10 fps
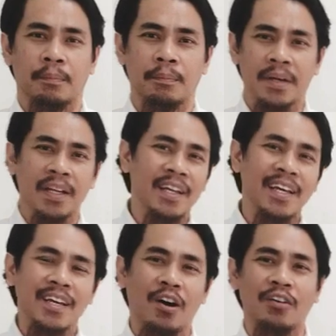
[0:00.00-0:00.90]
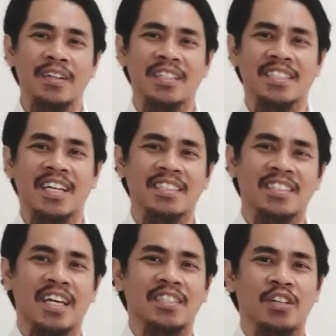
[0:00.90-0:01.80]
Building on the
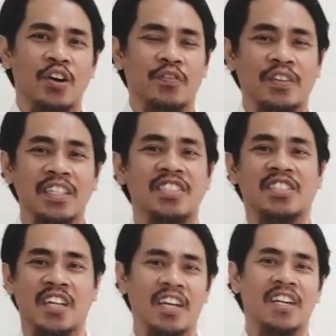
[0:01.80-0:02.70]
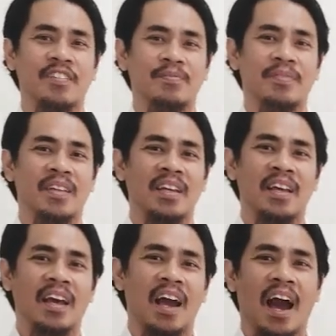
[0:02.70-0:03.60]
success of this training,
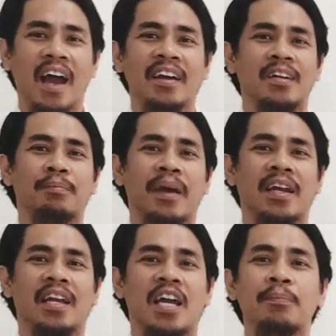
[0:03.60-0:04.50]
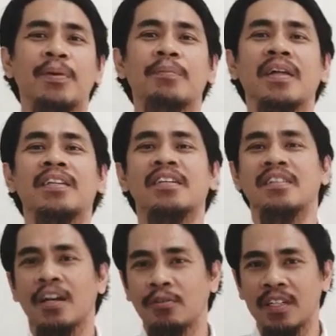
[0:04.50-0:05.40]
I recommend implementing
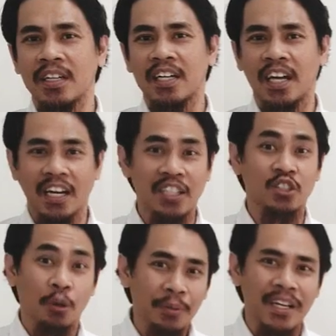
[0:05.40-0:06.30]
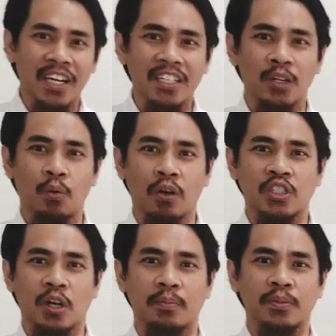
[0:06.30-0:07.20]
regular English communication
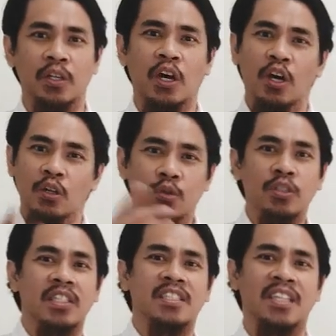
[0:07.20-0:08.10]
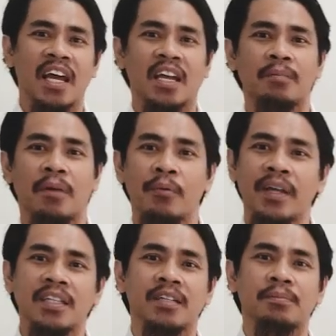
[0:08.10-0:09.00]
workshops to sustain
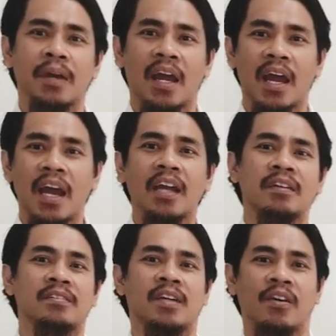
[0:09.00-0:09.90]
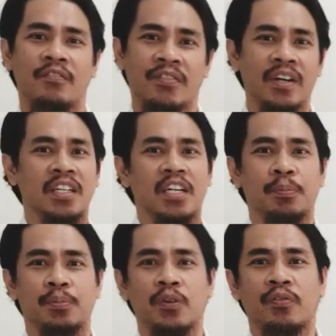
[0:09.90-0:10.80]
momentum and further
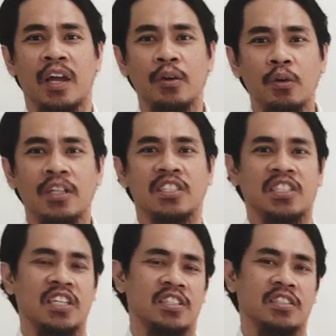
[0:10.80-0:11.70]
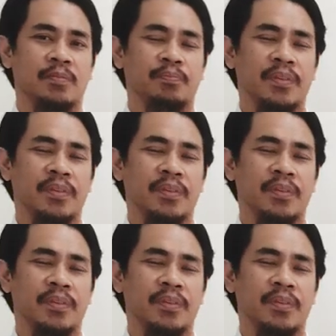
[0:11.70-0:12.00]
improve language skills.